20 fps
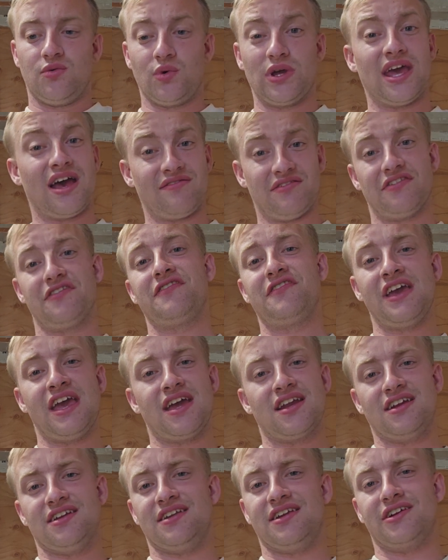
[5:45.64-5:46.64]
we have a
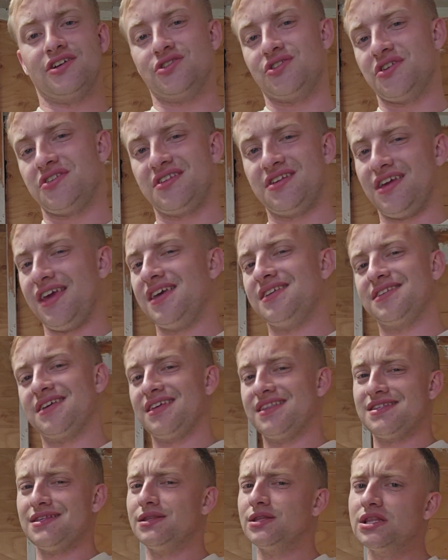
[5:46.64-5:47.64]
fan in here just in case it
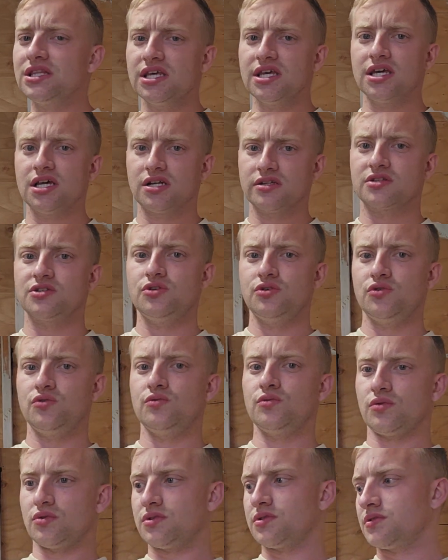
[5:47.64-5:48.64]
gets a little
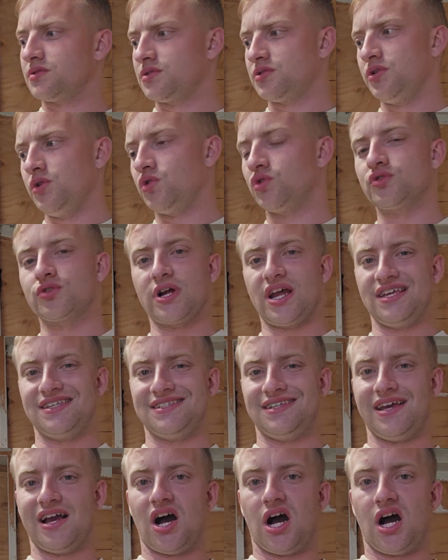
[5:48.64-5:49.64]
too
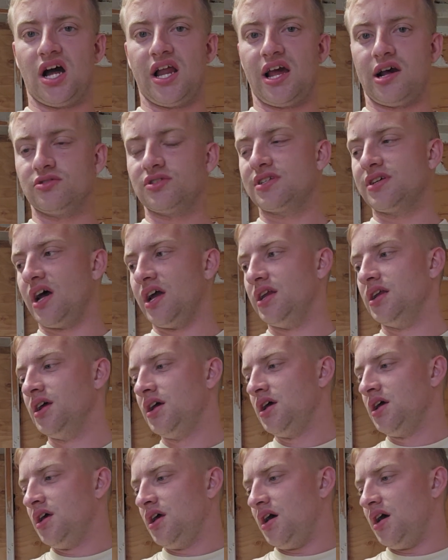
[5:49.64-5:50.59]
crazy hot outside.